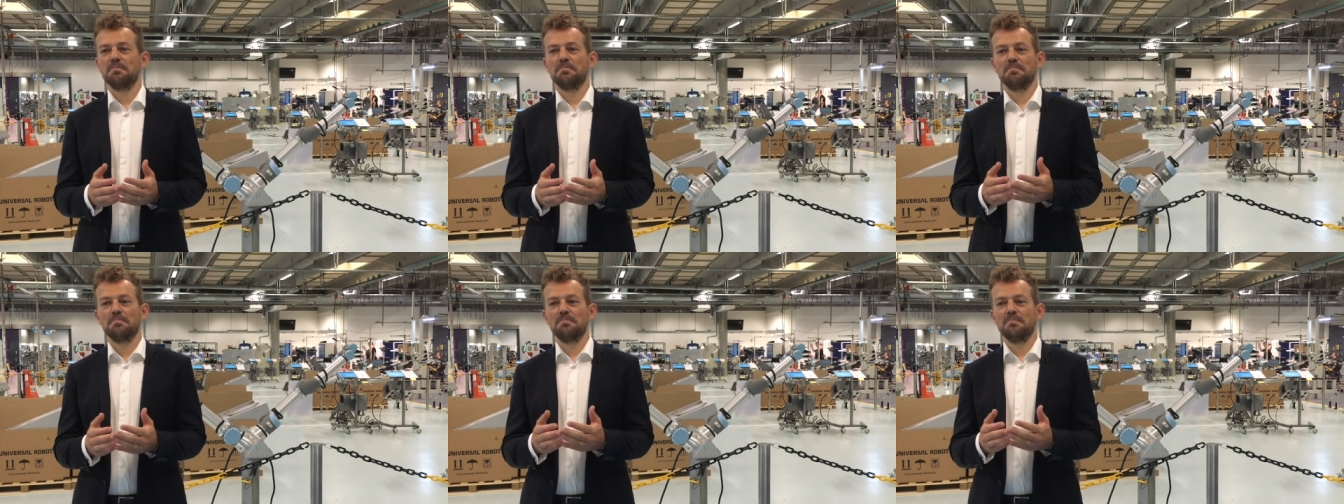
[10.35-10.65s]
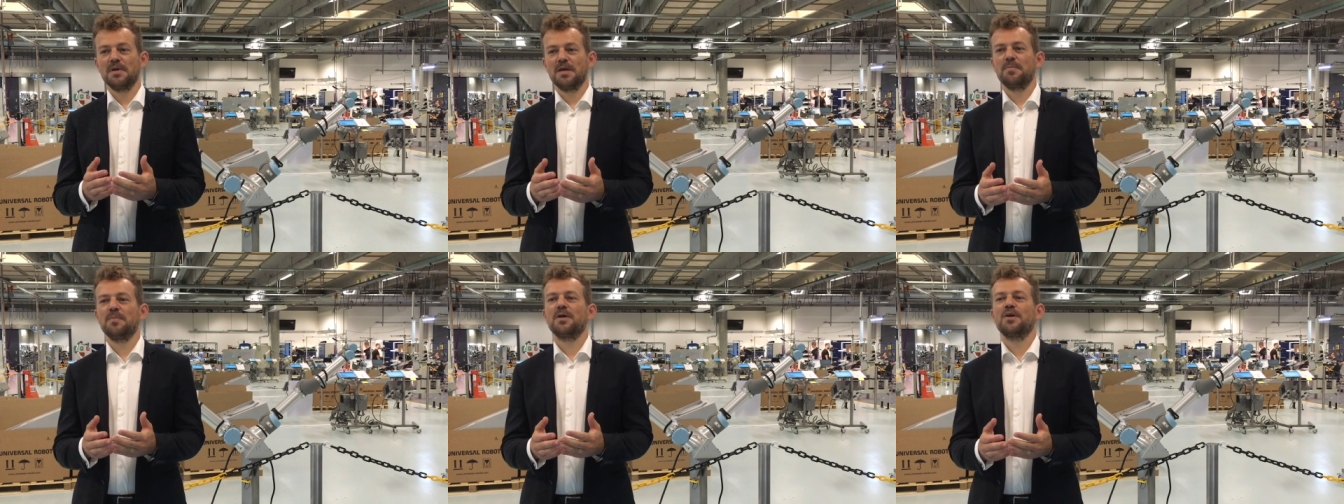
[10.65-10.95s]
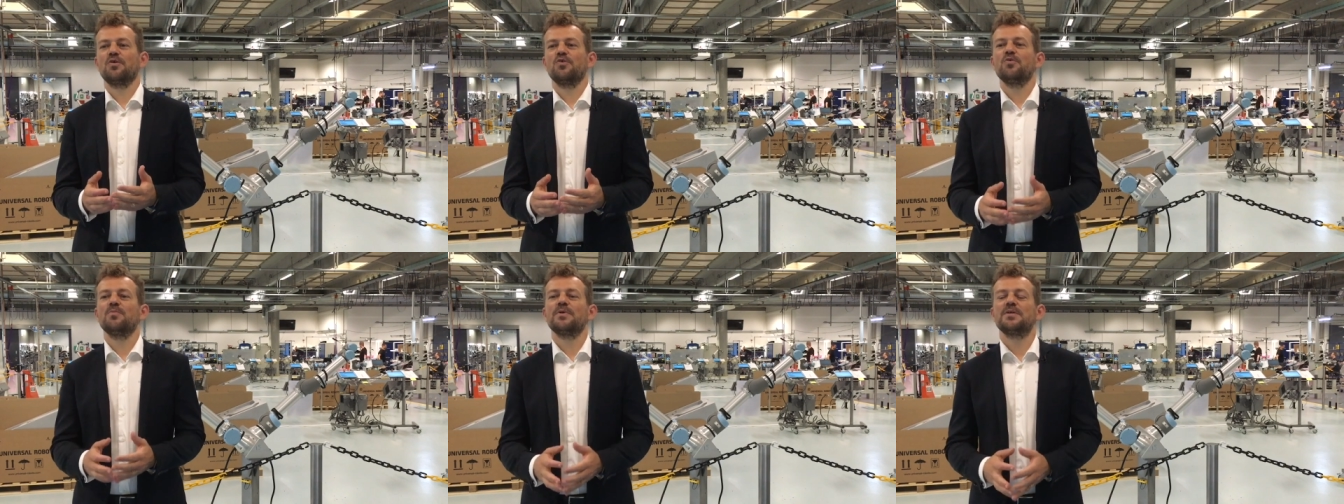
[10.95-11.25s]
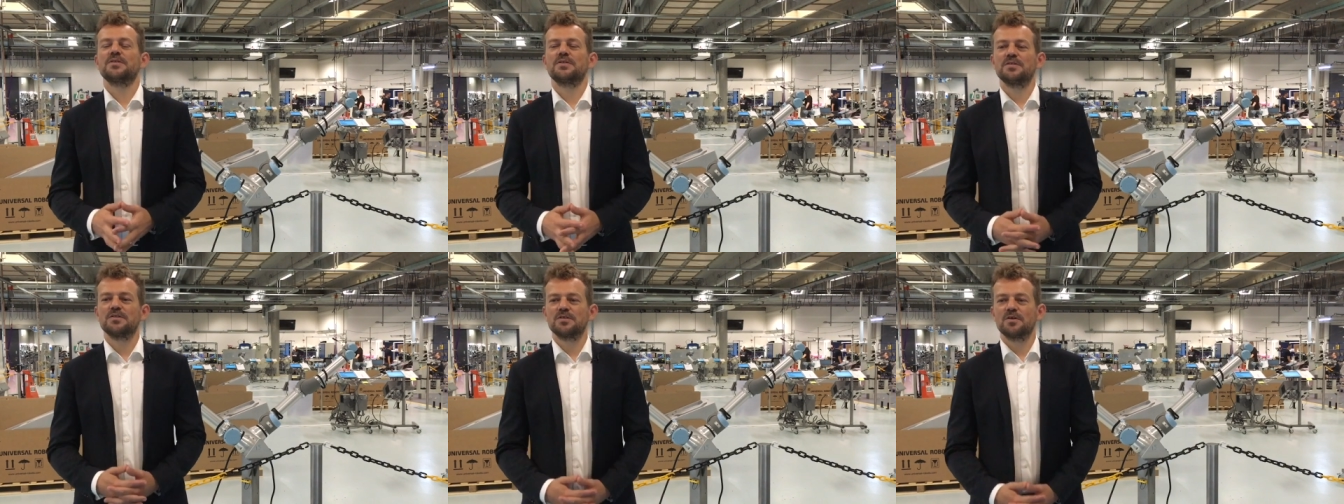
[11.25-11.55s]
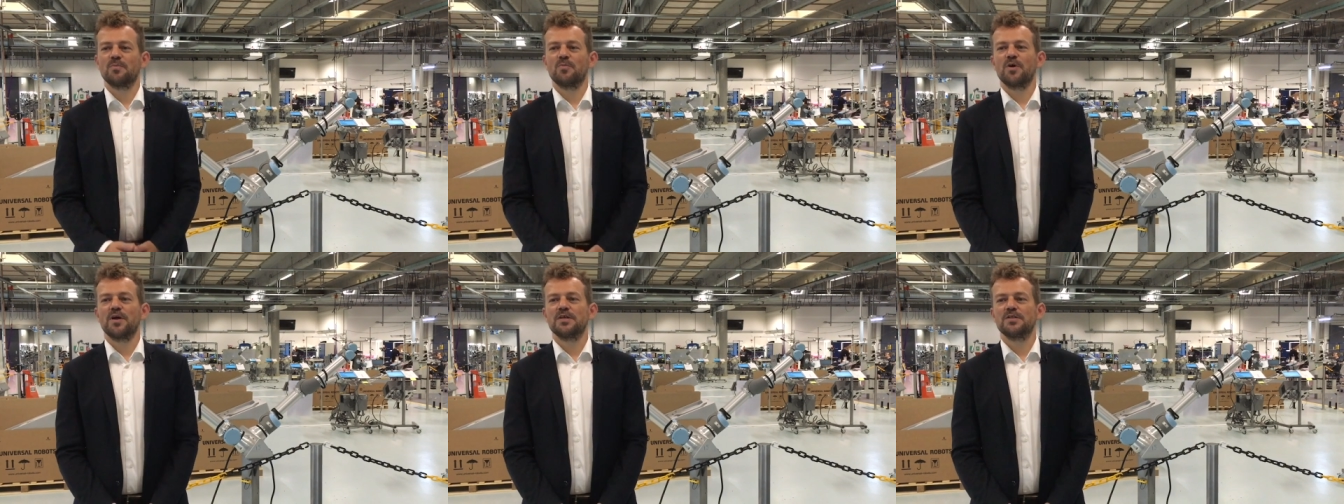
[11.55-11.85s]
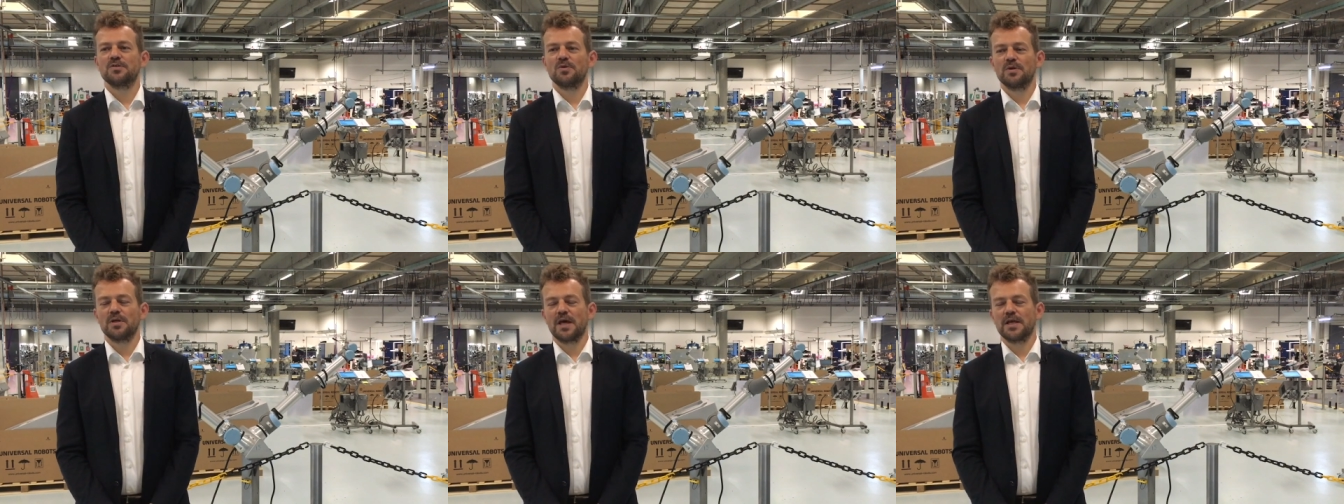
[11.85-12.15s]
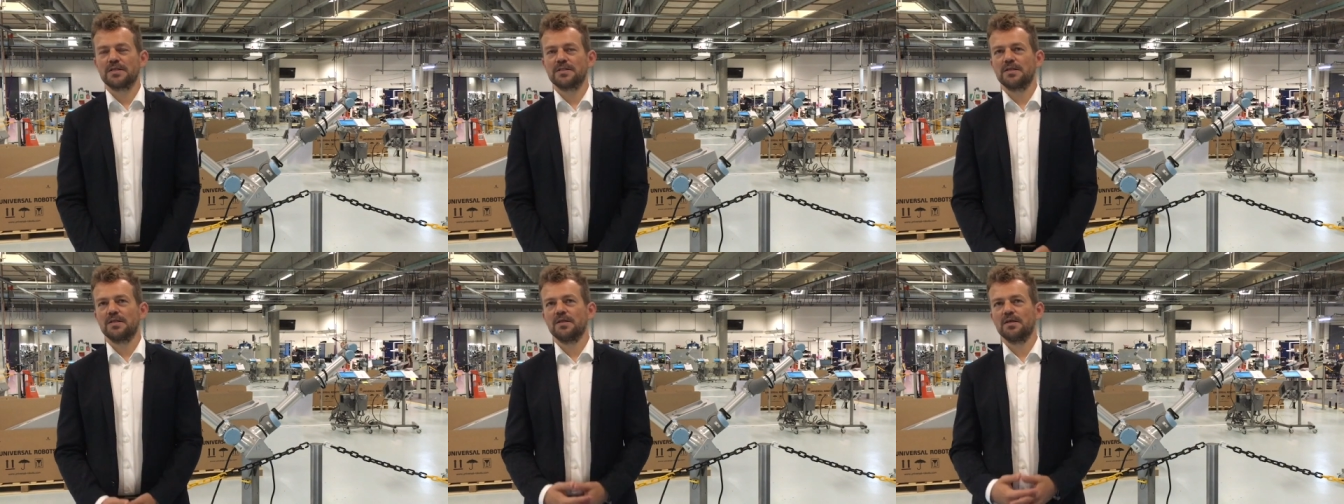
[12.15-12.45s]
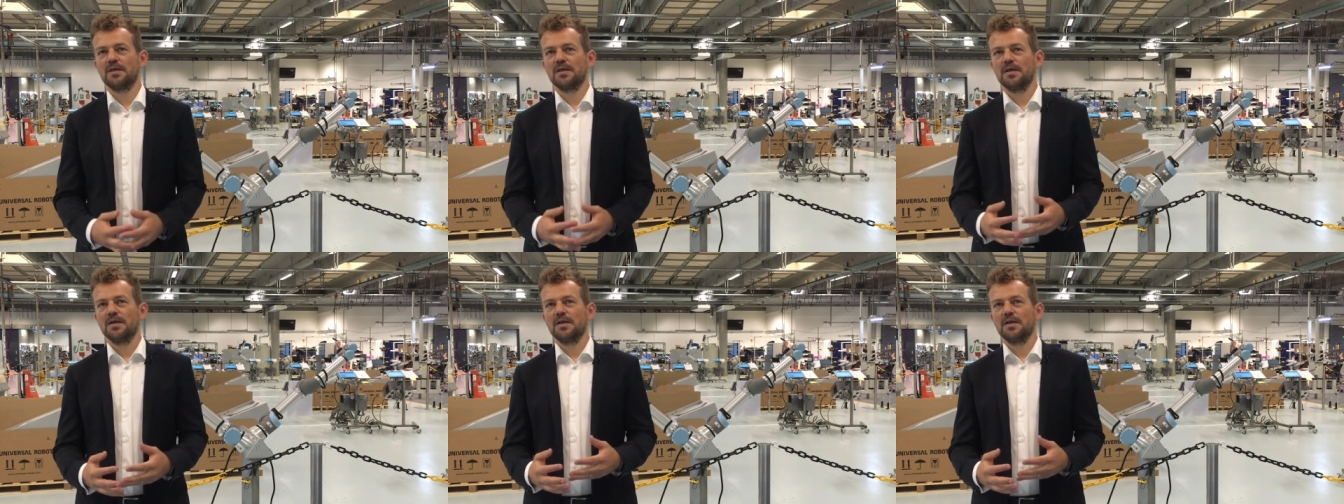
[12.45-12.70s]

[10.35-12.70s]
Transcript: mimic humans in some way, so it actually,